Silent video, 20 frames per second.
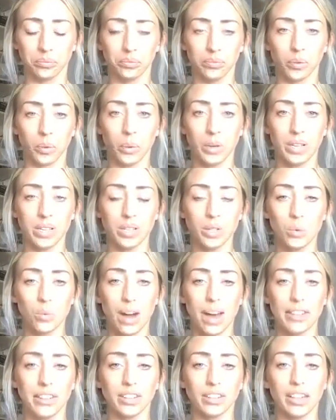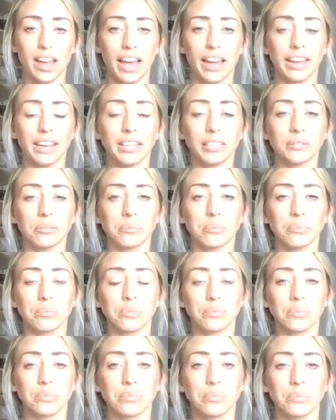What is the weather like?
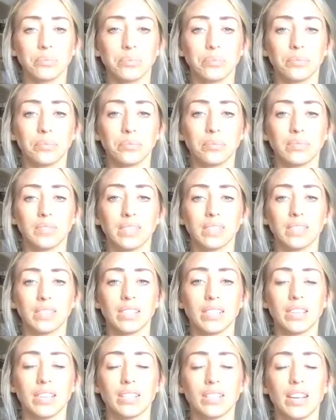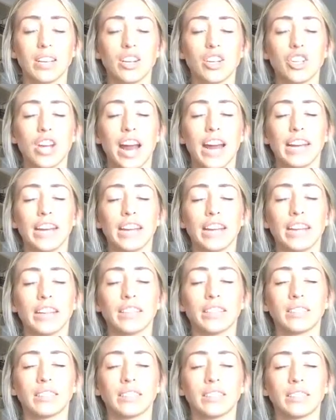Is the sun
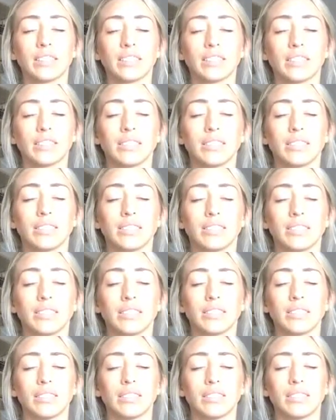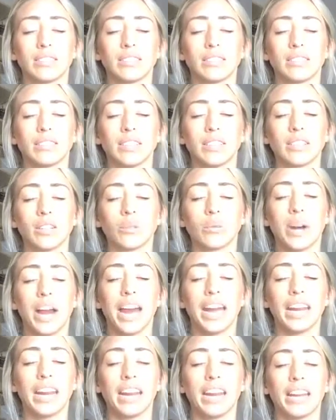shining? Is it
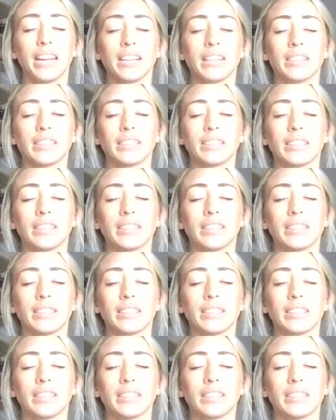raining?